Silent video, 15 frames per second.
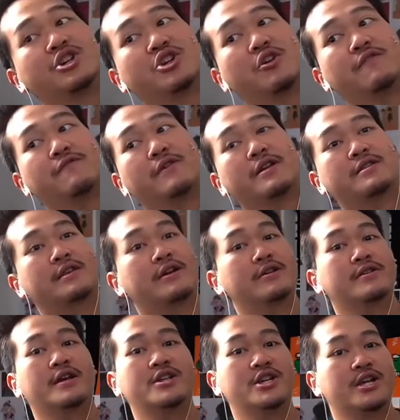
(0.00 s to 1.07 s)
shelf right there
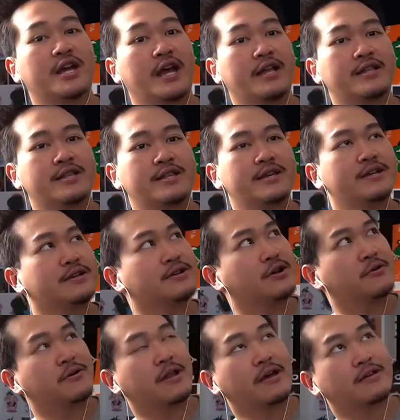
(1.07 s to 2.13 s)
that you can't see. You know
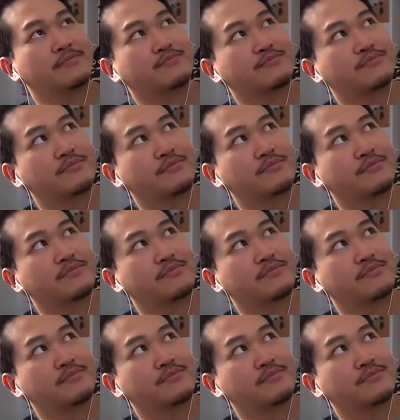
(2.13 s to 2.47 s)
what? I could